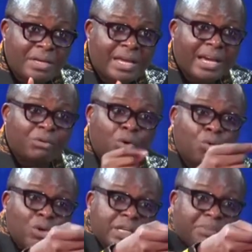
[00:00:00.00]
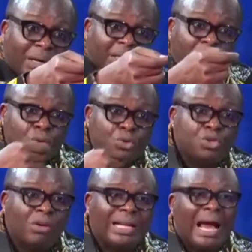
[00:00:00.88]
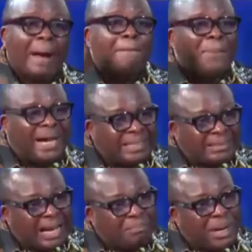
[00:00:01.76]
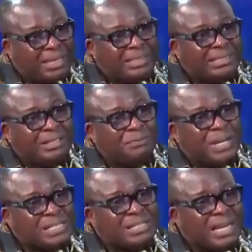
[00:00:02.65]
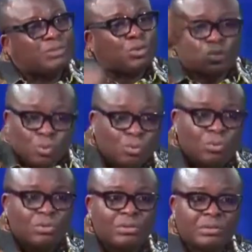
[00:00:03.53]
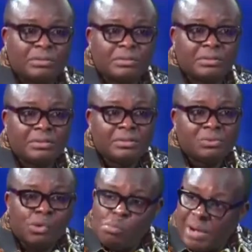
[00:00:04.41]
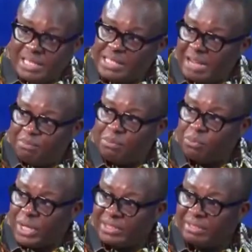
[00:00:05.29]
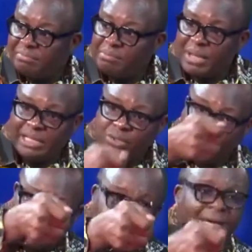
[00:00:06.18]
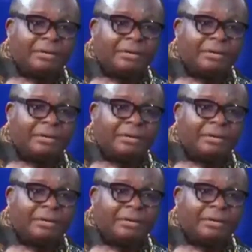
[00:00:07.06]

And who would ni parana wuti na abain abain the difference na so so to match up with my supplier.